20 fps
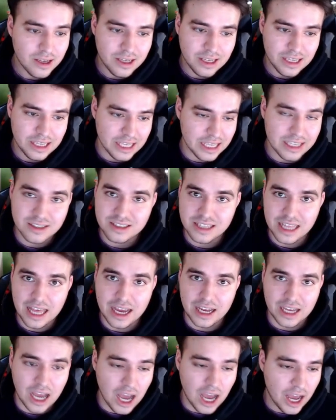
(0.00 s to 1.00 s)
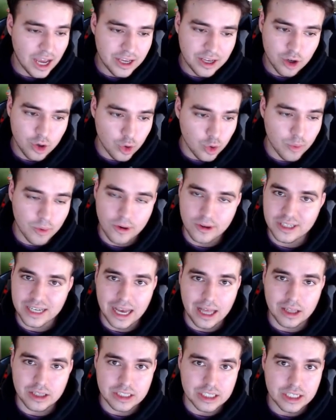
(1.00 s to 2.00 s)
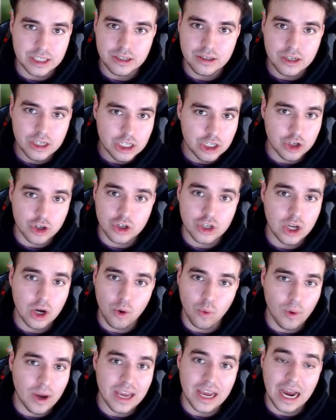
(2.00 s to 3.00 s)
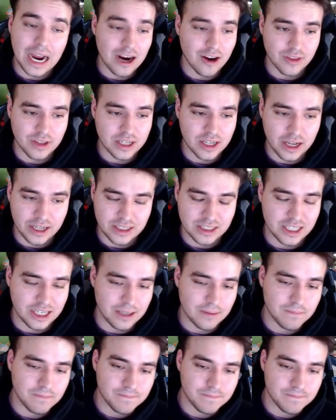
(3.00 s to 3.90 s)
He is that guy. Uber talented. Could go way higher than 19.